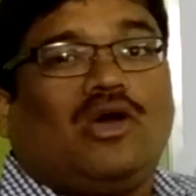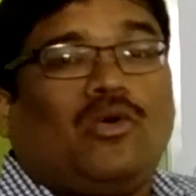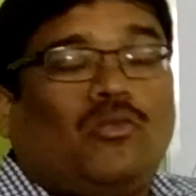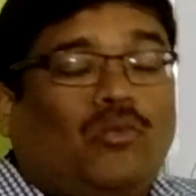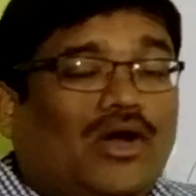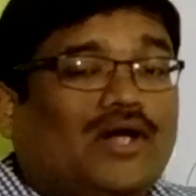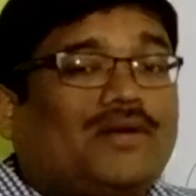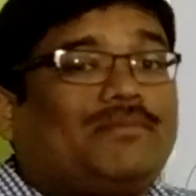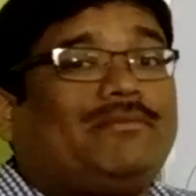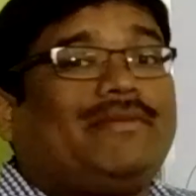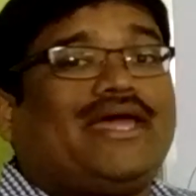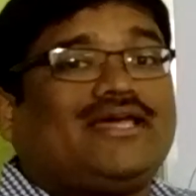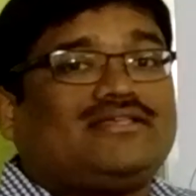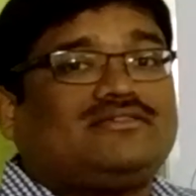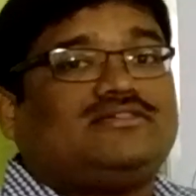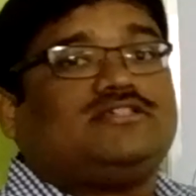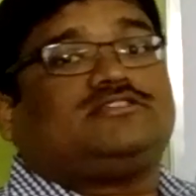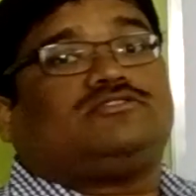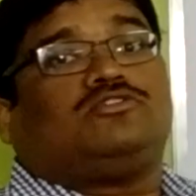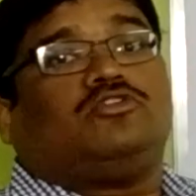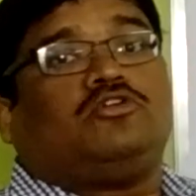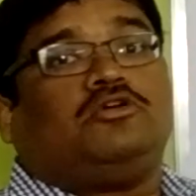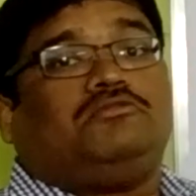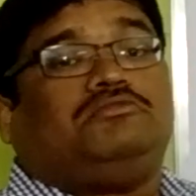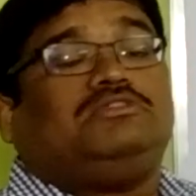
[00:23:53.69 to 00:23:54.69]
What makes
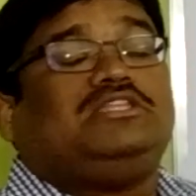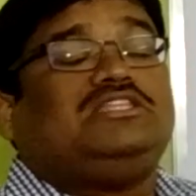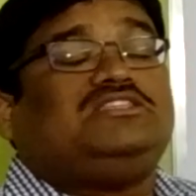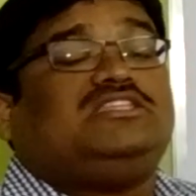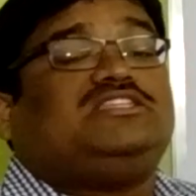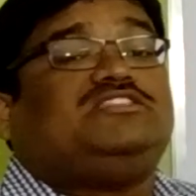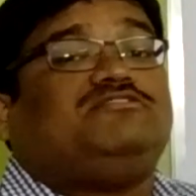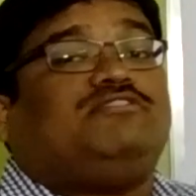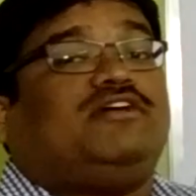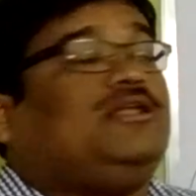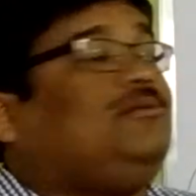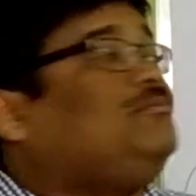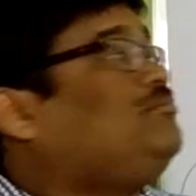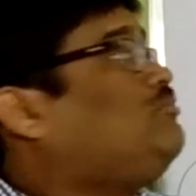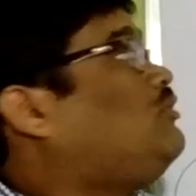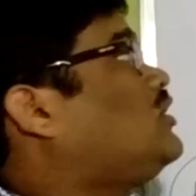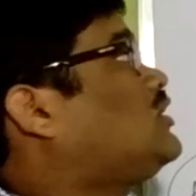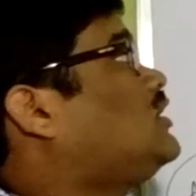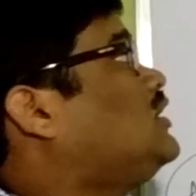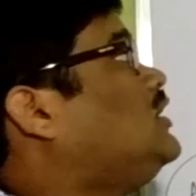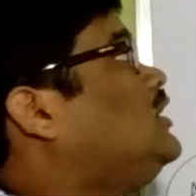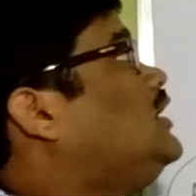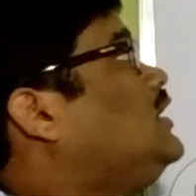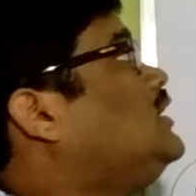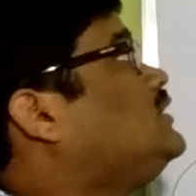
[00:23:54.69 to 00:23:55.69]
it so? This is very
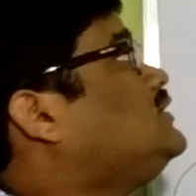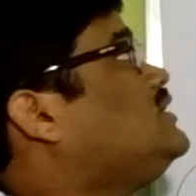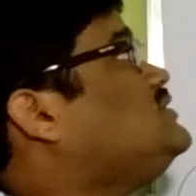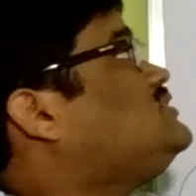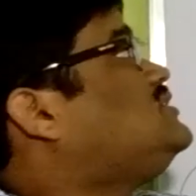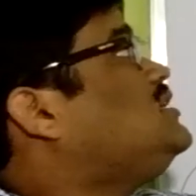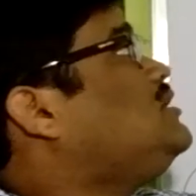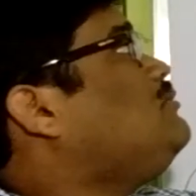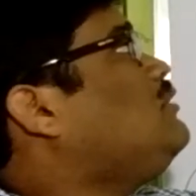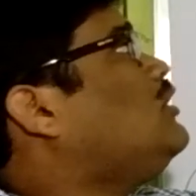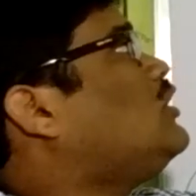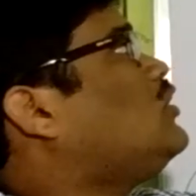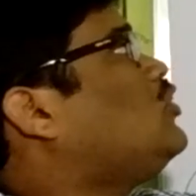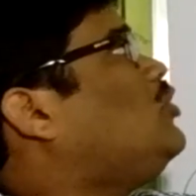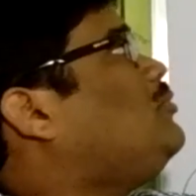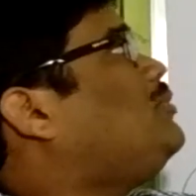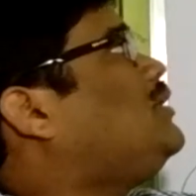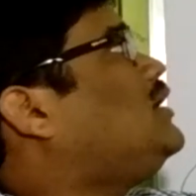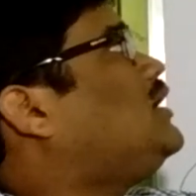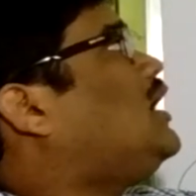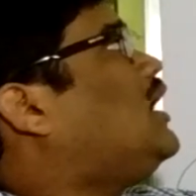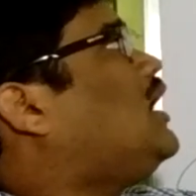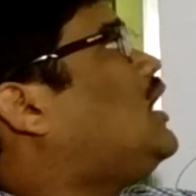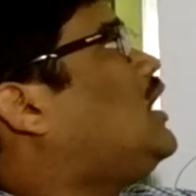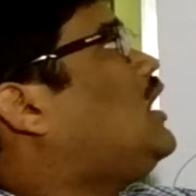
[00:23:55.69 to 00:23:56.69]
important. This
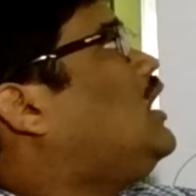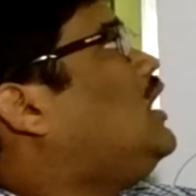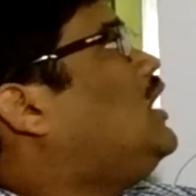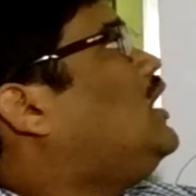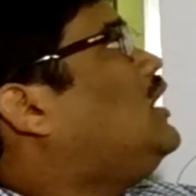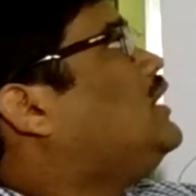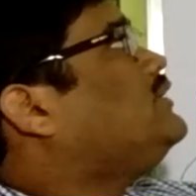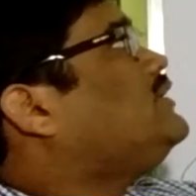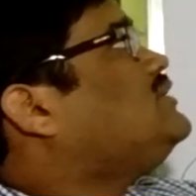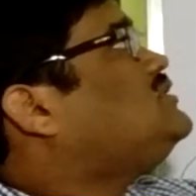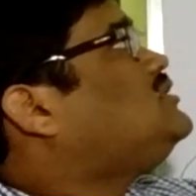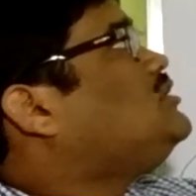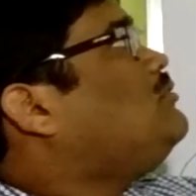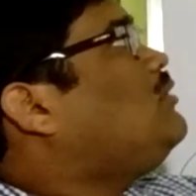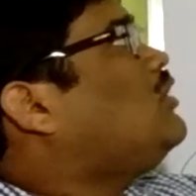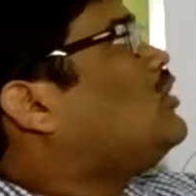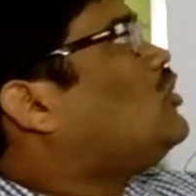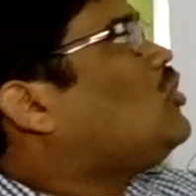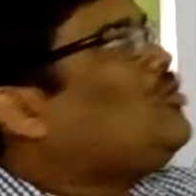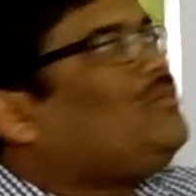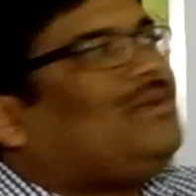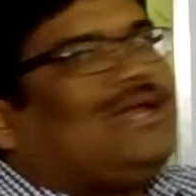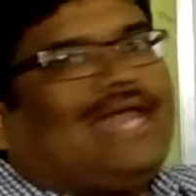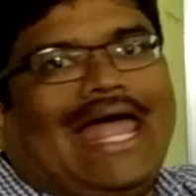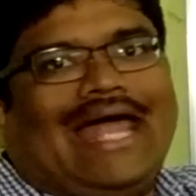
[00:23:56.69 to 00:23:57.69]
hemoglobin
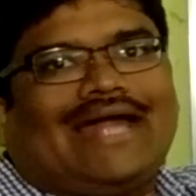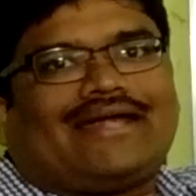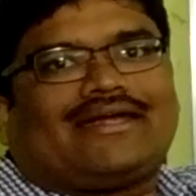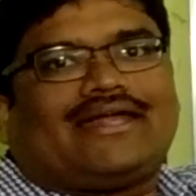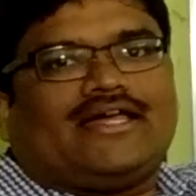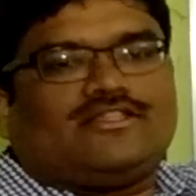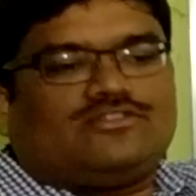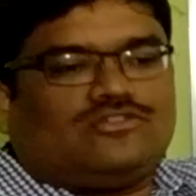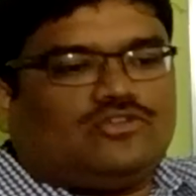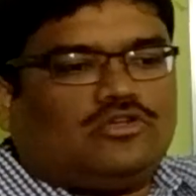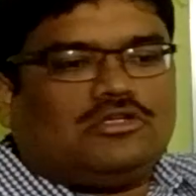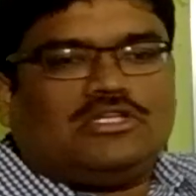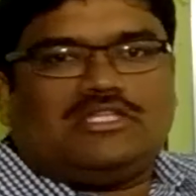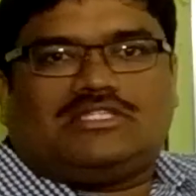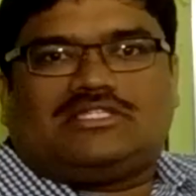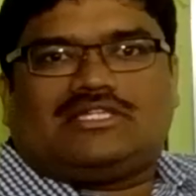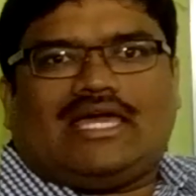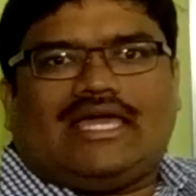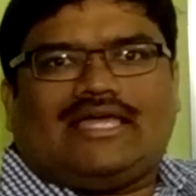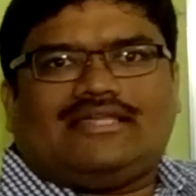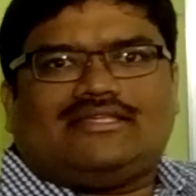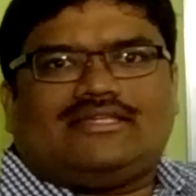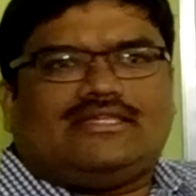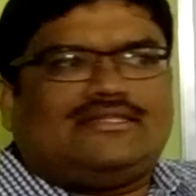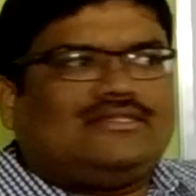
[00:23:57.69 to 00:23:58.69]
acts as
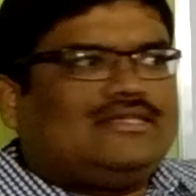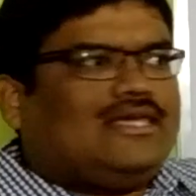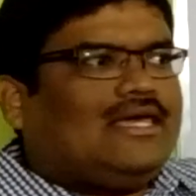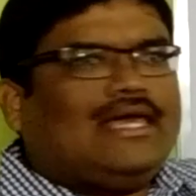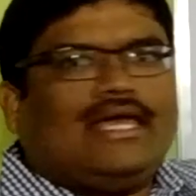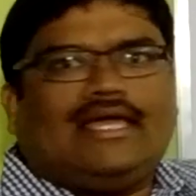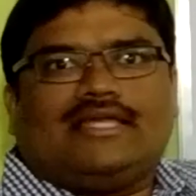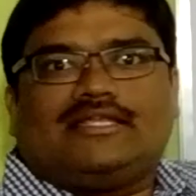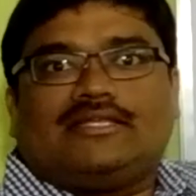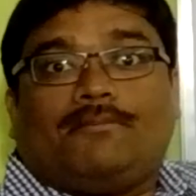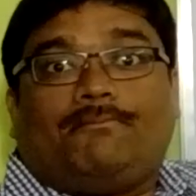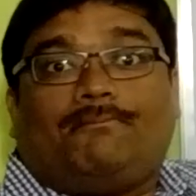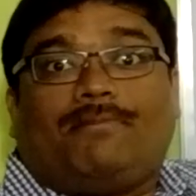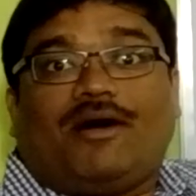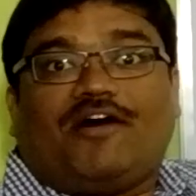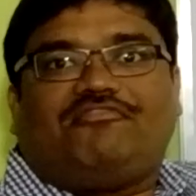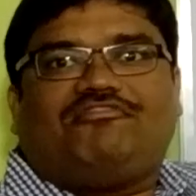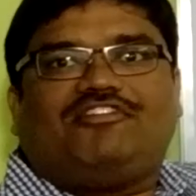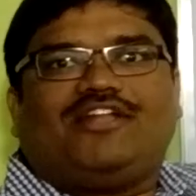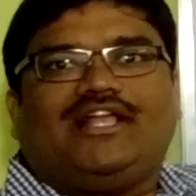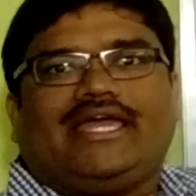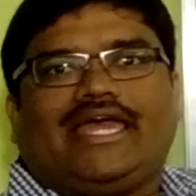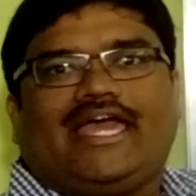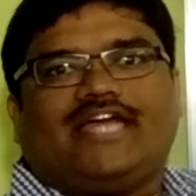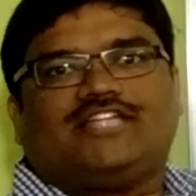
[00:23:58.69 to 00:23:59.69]
it's a
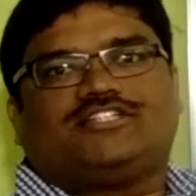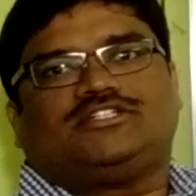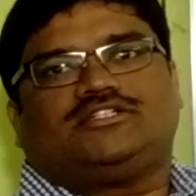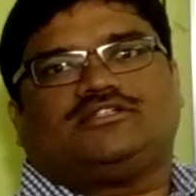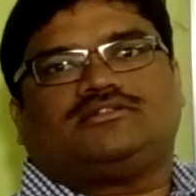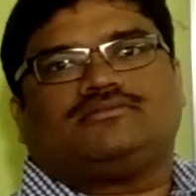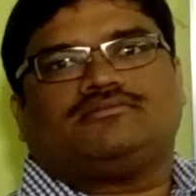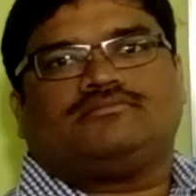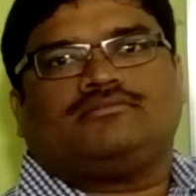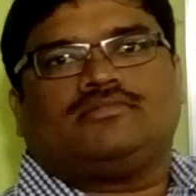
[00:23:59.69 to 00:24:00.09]
buffering agent.